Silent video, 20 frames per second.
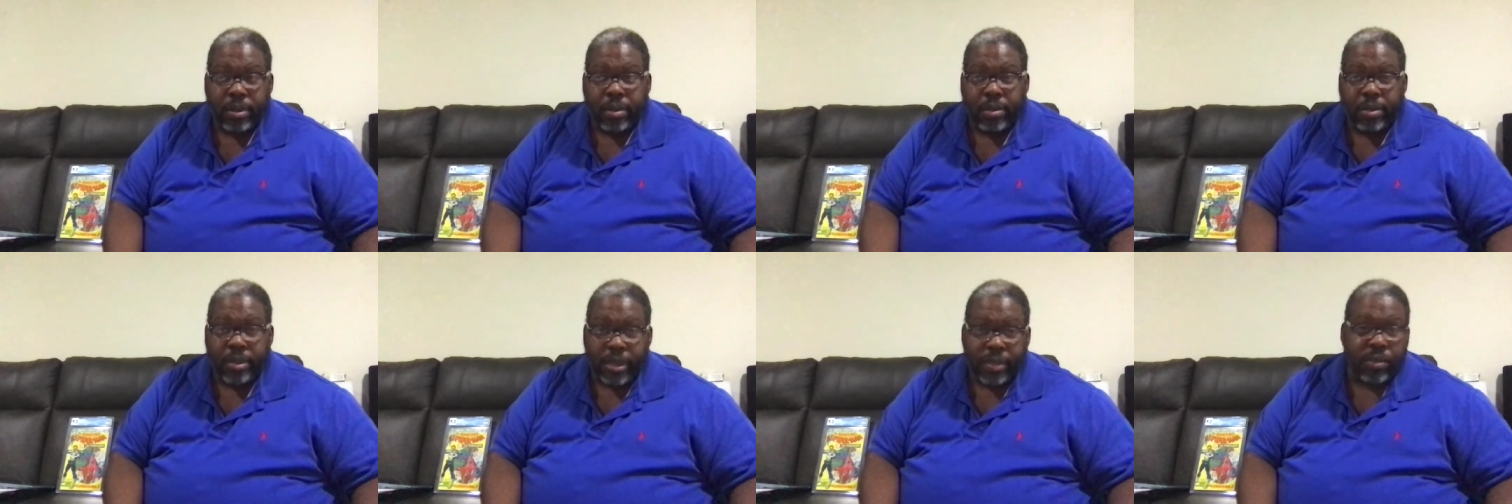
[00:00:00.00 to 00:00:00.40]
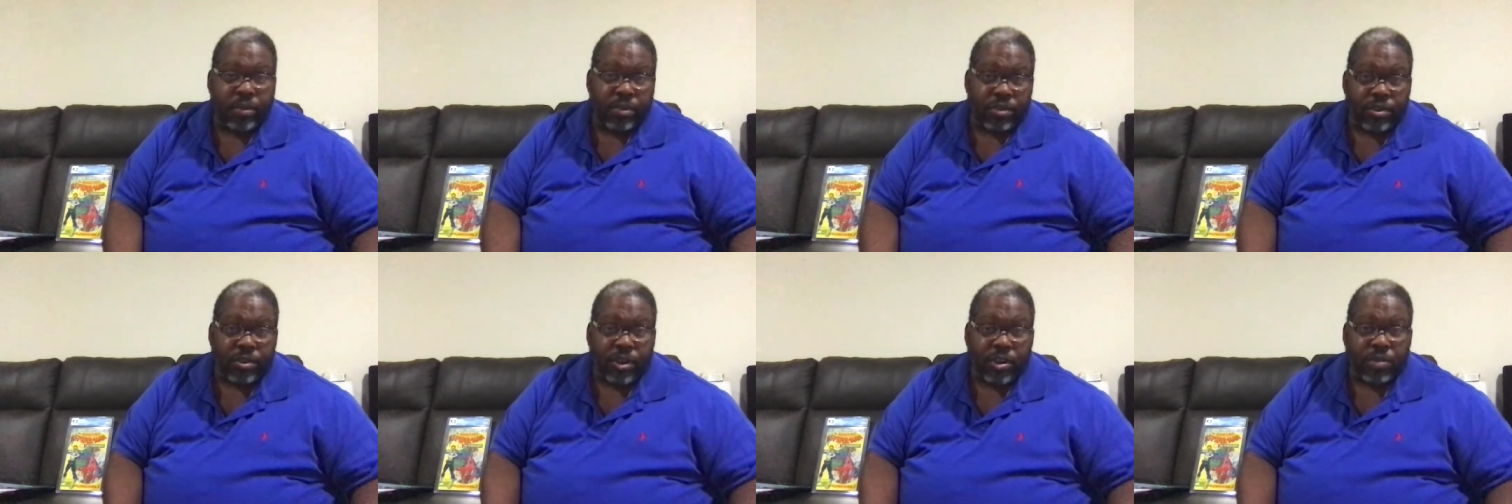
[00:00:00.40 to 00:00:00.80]
yeah, they're going
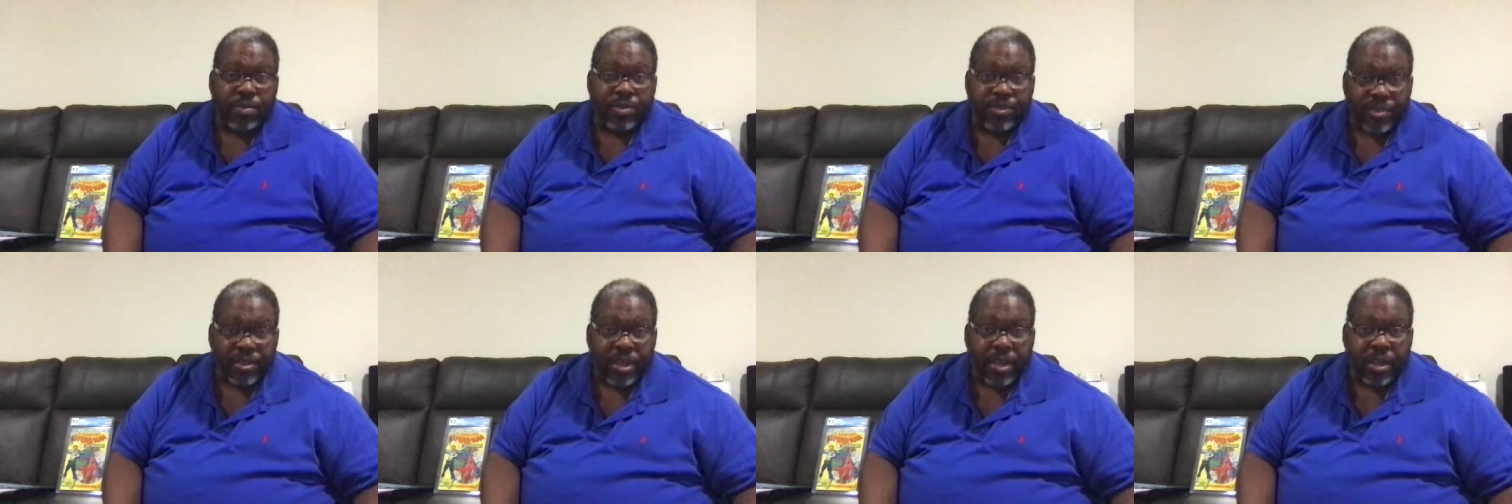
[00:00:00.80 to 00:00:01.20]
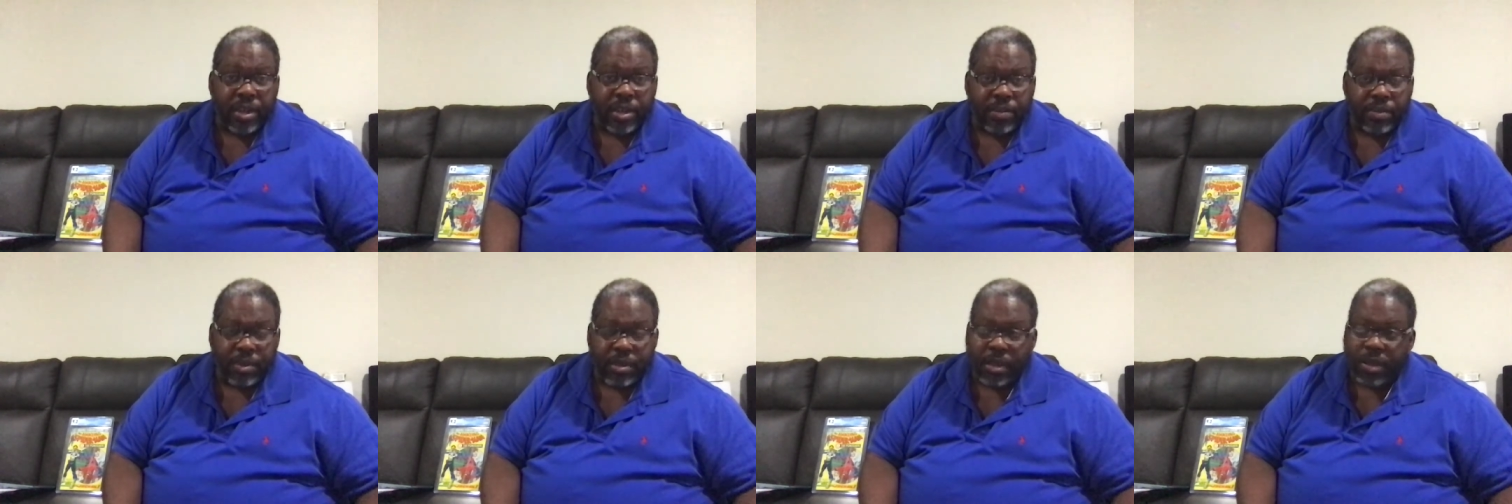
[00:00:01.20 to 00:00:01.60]
to charge a
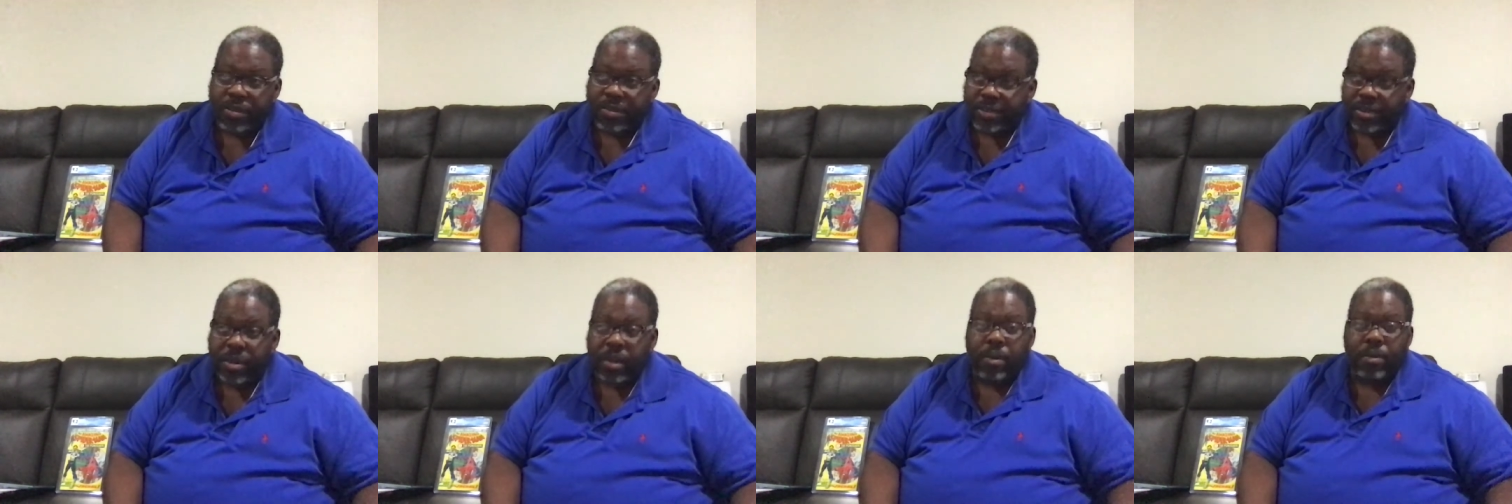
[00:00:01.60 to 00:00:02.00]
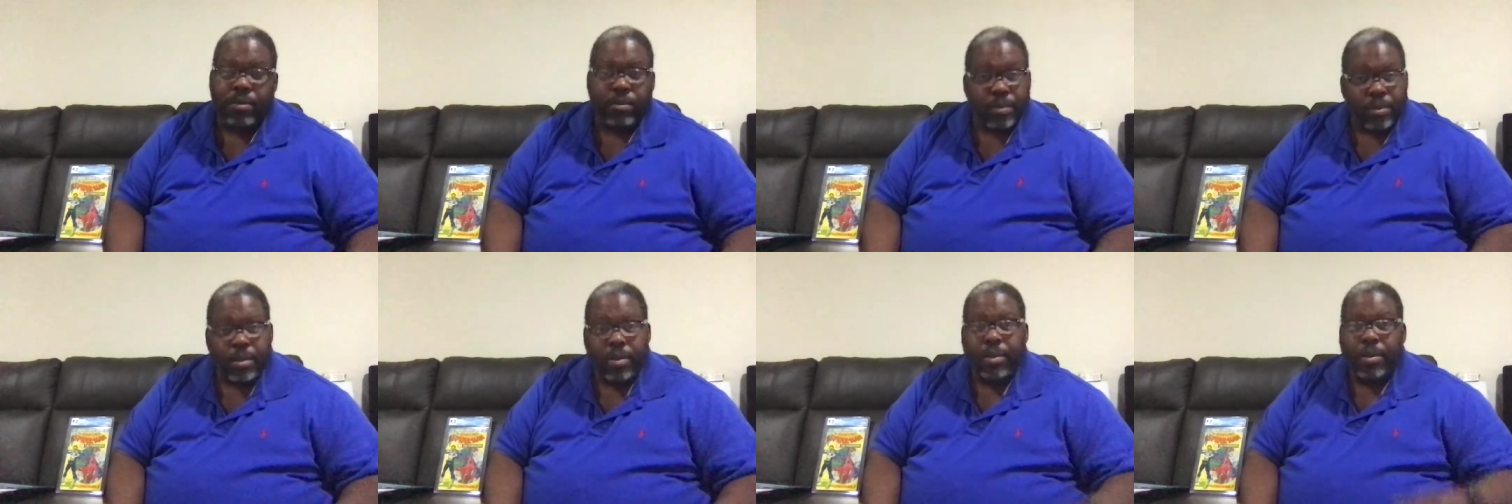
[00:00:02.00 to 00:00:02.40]
percentage because
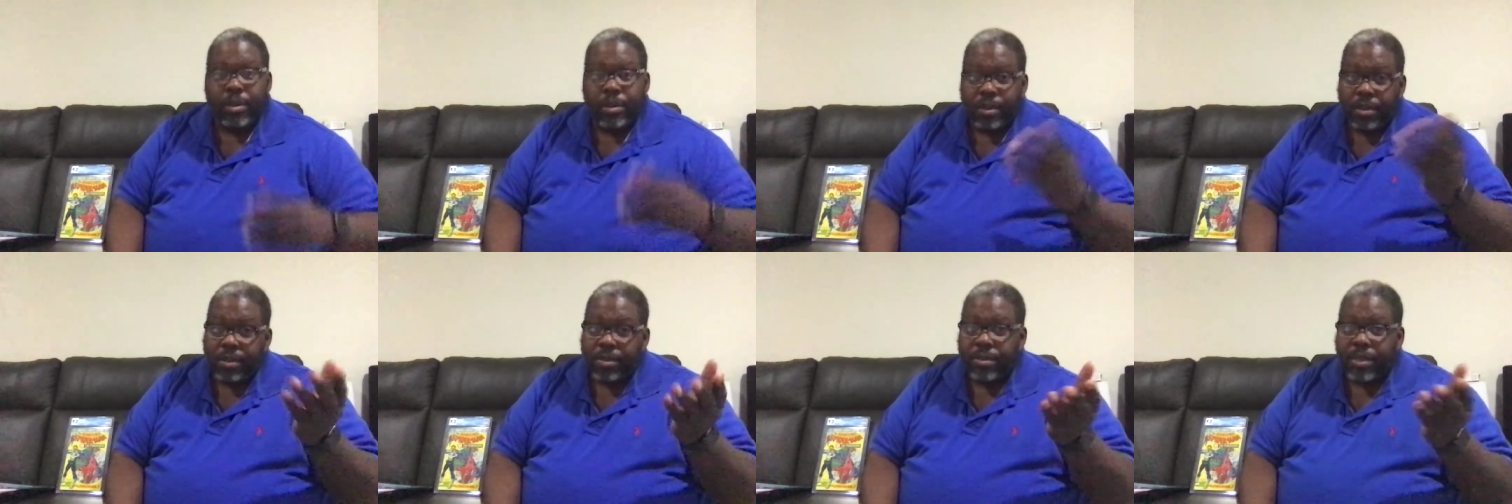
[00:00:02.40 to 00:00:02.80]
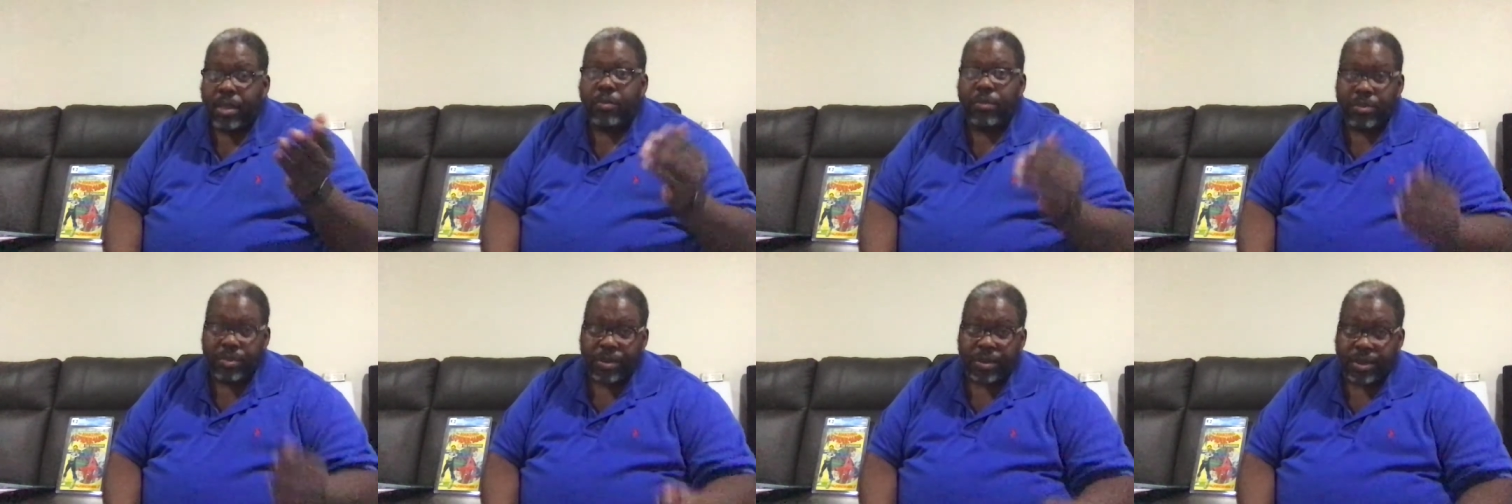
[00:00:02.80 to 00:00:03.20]
they
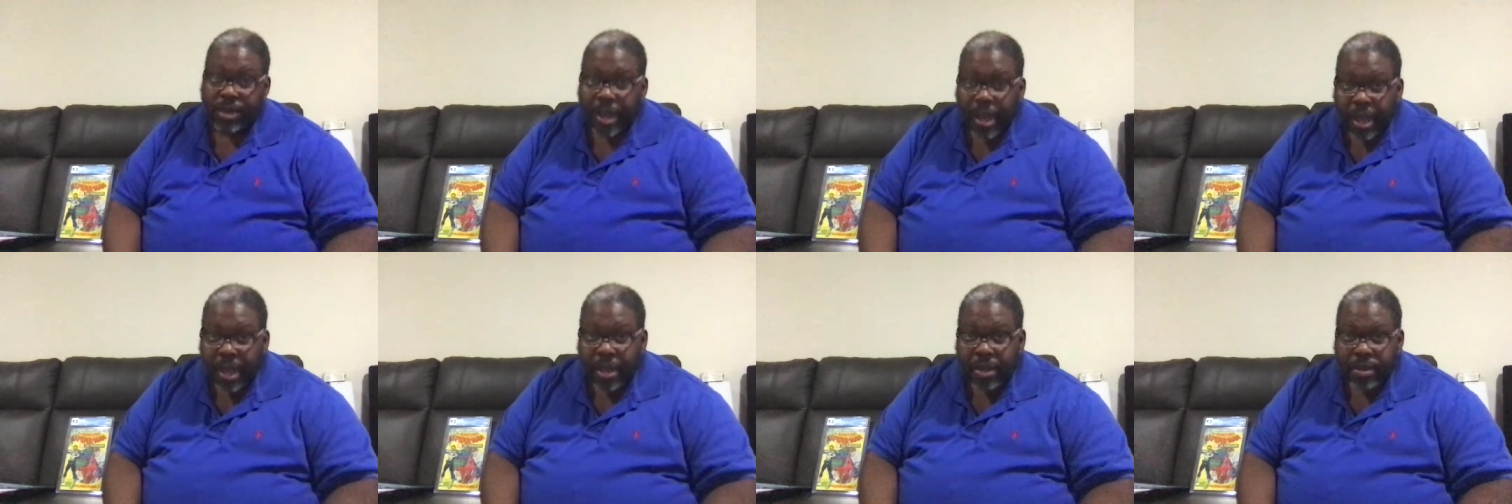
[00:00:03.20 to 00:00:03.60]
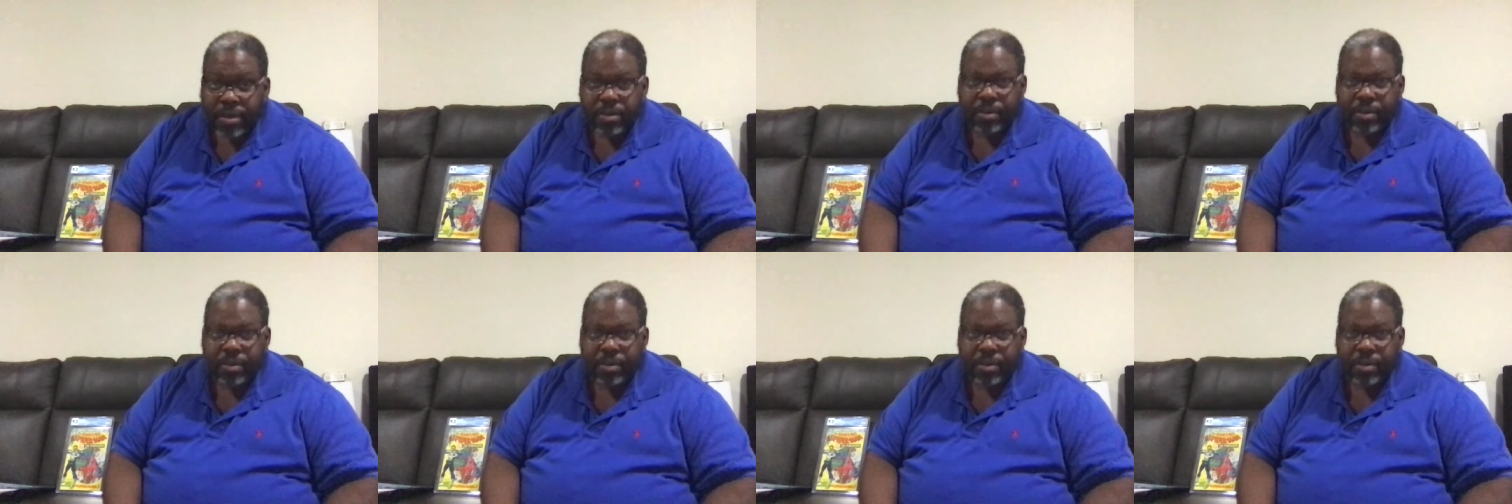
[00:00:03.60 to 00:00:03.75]
want their cut.